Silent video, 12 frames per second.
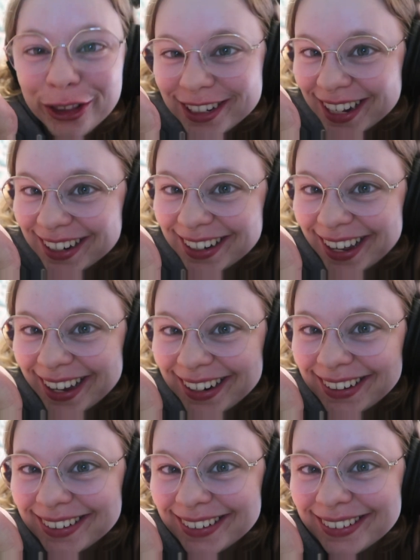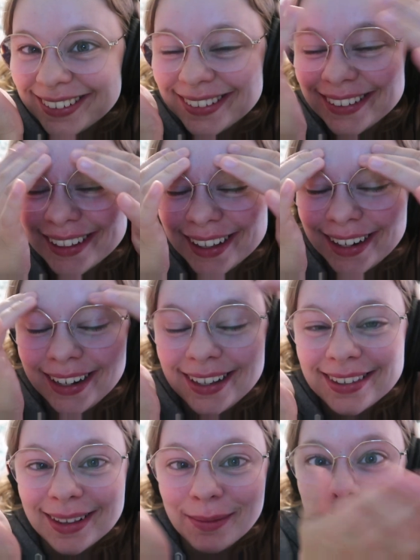the deadline, at
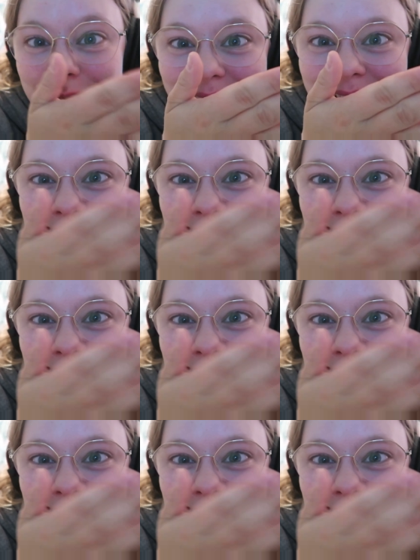least a bit.